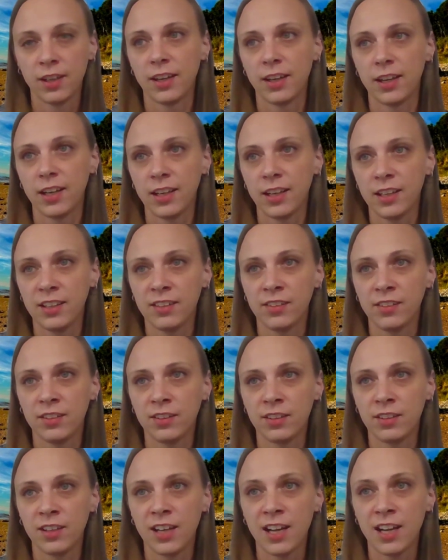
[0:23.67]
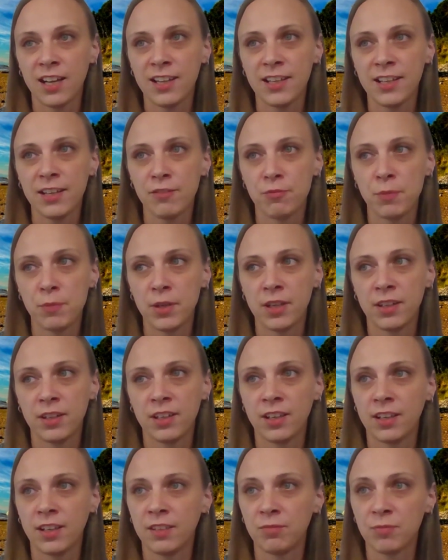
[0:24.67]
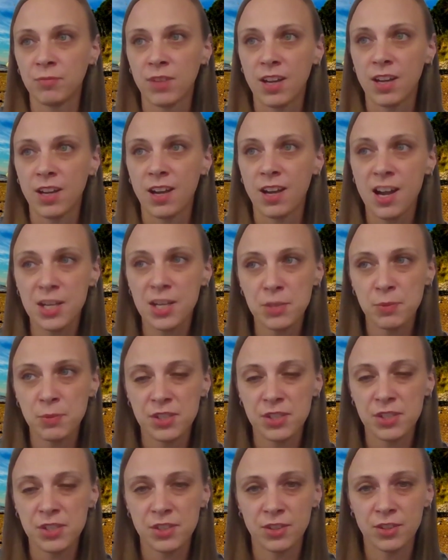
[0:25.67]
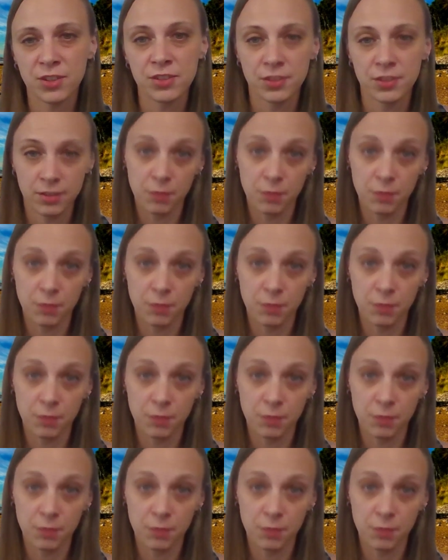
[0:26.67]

And I have been a hospice nurse.